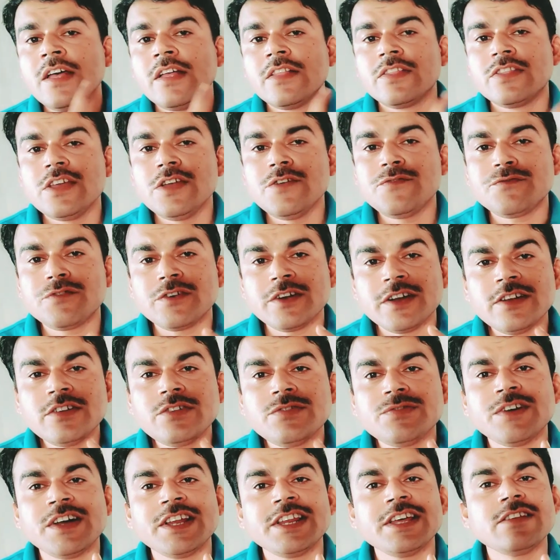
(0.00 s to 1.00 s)
The
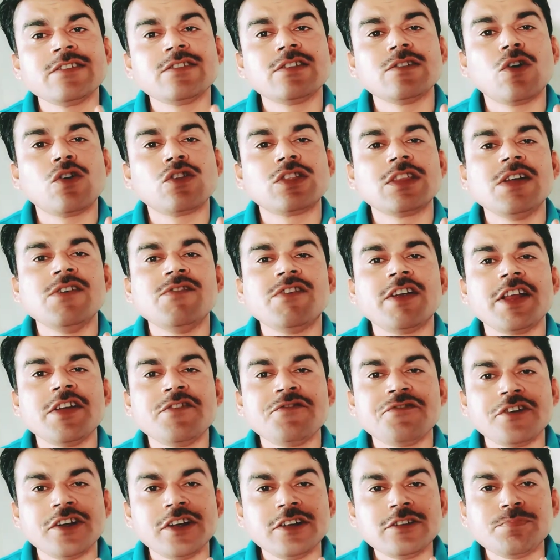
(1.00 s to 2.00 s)
first one is on the very
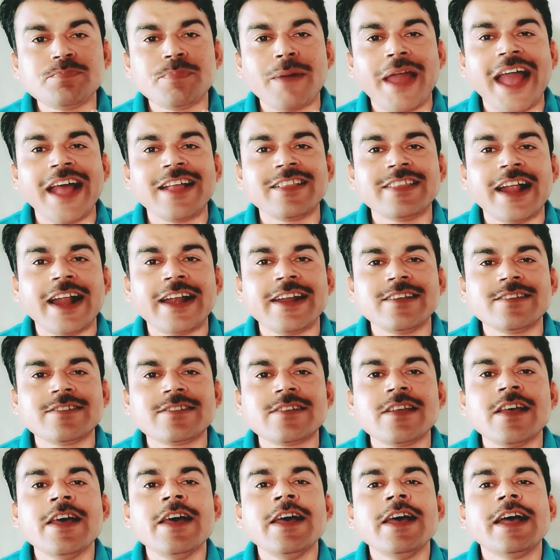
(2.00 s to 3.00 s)
first page, that
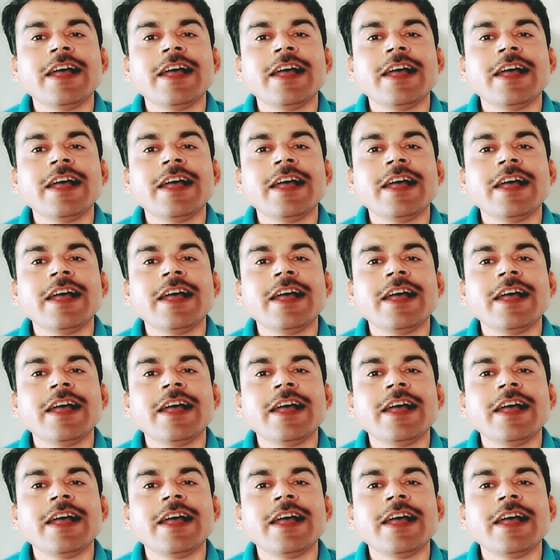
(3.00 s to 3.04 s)
is